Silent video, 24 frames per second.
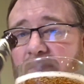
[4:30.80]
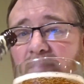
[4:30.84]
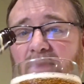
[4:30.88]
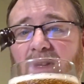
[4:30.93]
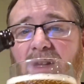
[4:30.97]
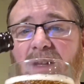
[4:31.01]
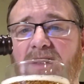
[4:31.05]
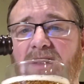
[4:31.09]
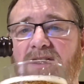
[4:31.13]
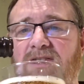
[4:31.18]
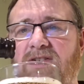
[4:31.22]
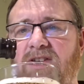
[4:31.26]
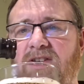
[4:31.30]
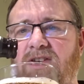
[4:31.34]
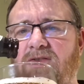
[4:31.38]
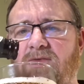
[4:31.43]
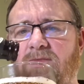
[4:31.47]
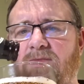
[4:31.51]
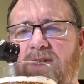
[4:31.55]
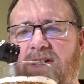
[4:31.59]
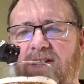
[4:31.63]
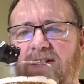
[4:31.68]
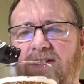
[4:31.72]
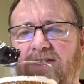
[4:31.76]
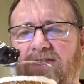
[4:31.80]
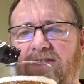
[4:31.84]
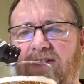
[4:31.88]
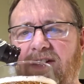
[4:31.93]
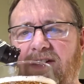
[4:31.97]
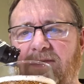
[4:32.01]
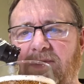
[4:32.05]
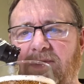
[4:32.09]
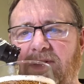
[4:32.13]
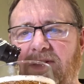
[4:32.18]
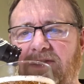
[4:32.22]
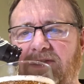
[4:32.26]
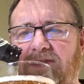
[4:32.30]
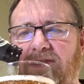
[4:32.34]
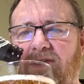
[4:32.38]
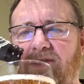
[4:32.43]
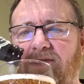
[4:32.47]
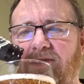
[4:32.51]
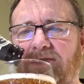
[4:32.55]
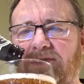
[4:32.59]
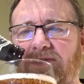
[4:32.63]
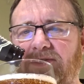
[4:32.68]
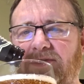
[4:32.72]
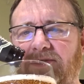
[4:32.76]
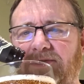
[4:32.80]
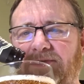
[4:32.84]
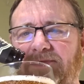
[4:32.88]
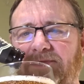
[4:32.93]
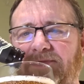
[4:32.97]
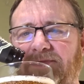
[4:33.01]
You can see no bloody sediment at all, so is